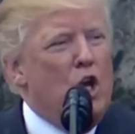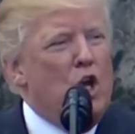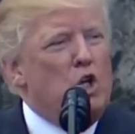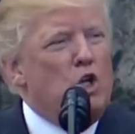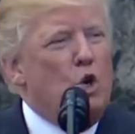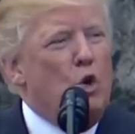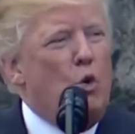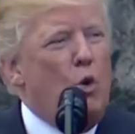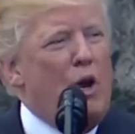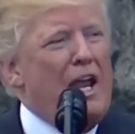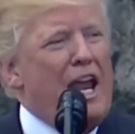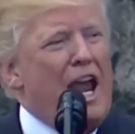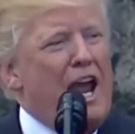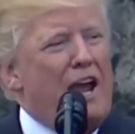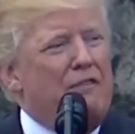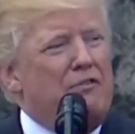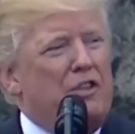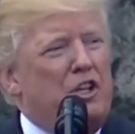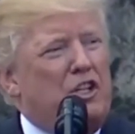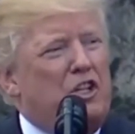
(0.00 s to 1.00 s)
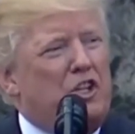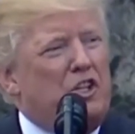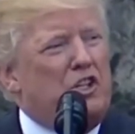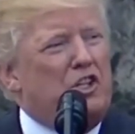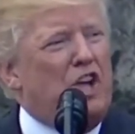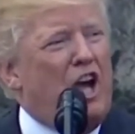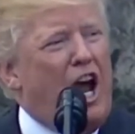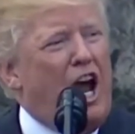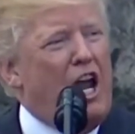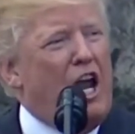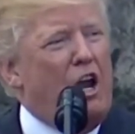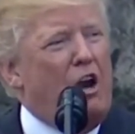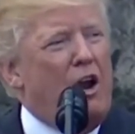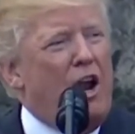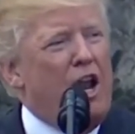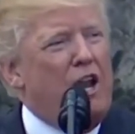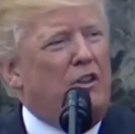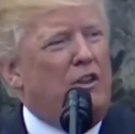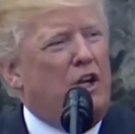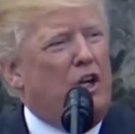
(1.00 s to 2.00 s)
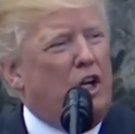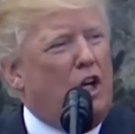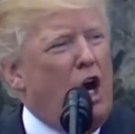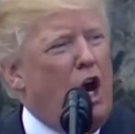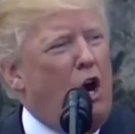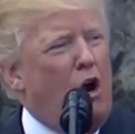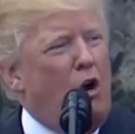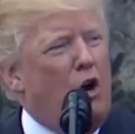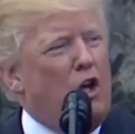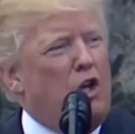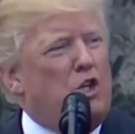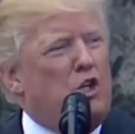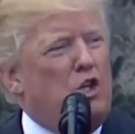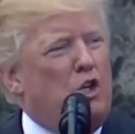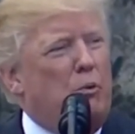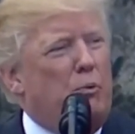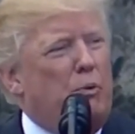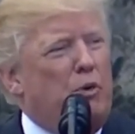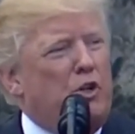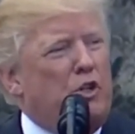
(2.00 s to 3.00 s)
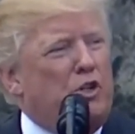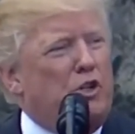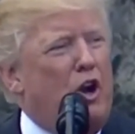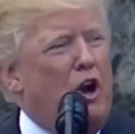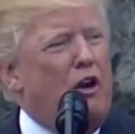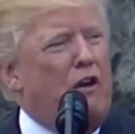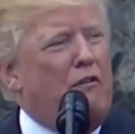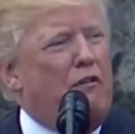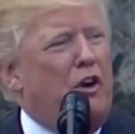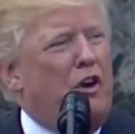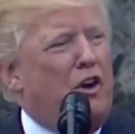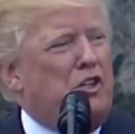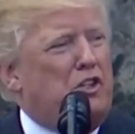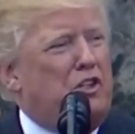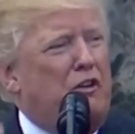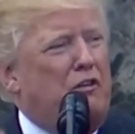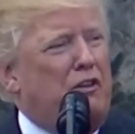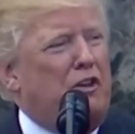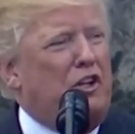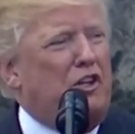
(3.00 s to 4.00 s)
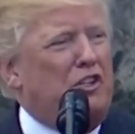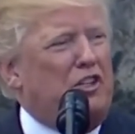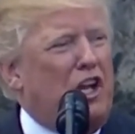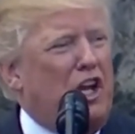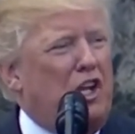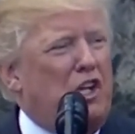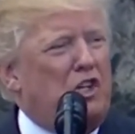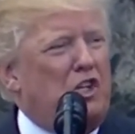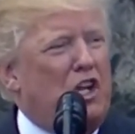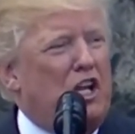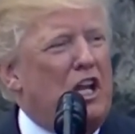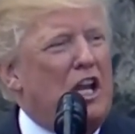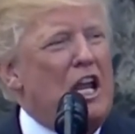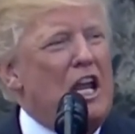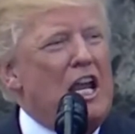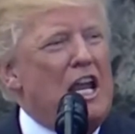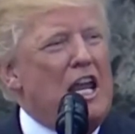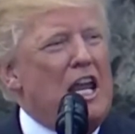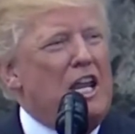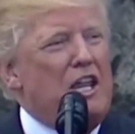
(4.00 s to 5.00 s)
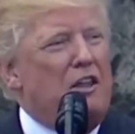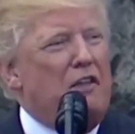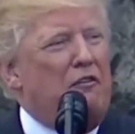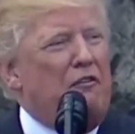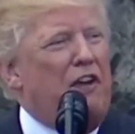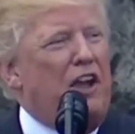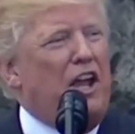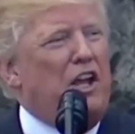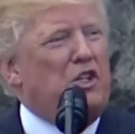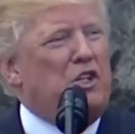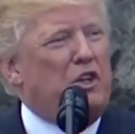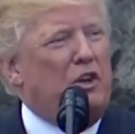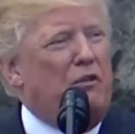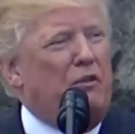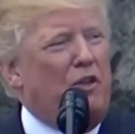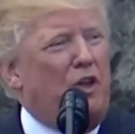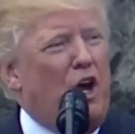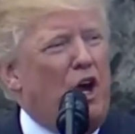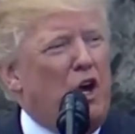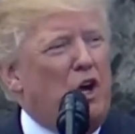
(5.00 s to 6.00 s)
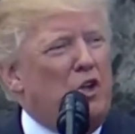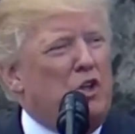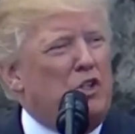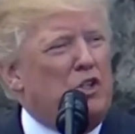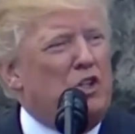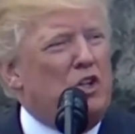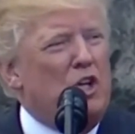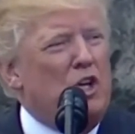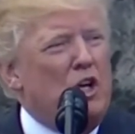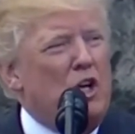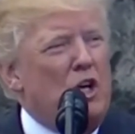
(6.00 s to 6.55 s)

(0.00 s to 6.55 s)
Do we have the desire and the courage to preserve our civilization in the face of those